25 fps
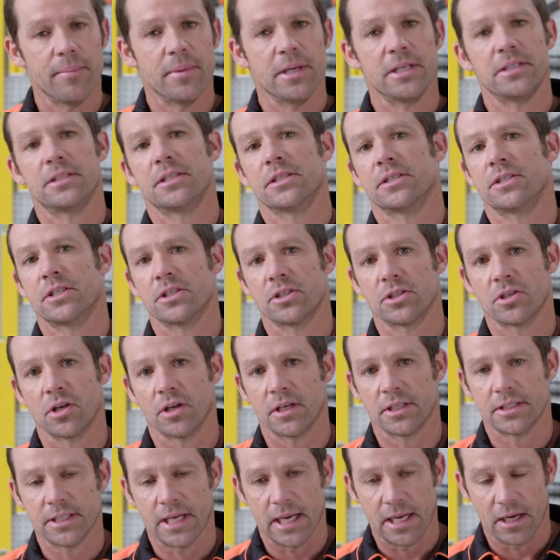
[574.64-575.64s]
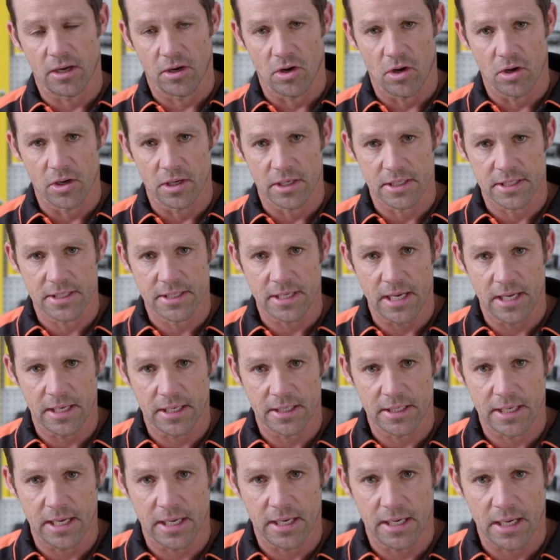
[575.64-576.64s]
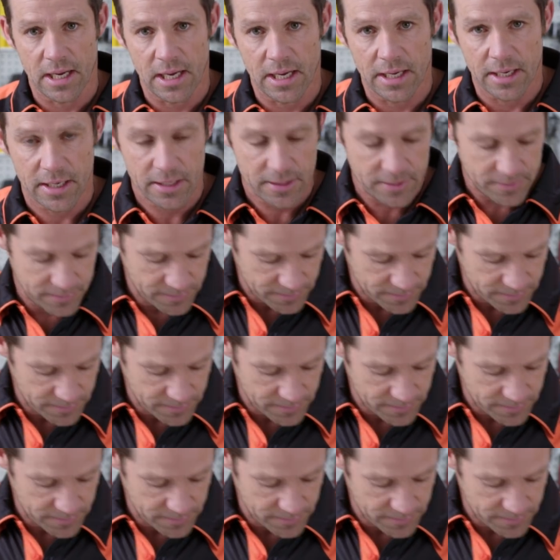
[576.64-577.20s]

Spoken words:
means it's just going to take longer to sand it down later.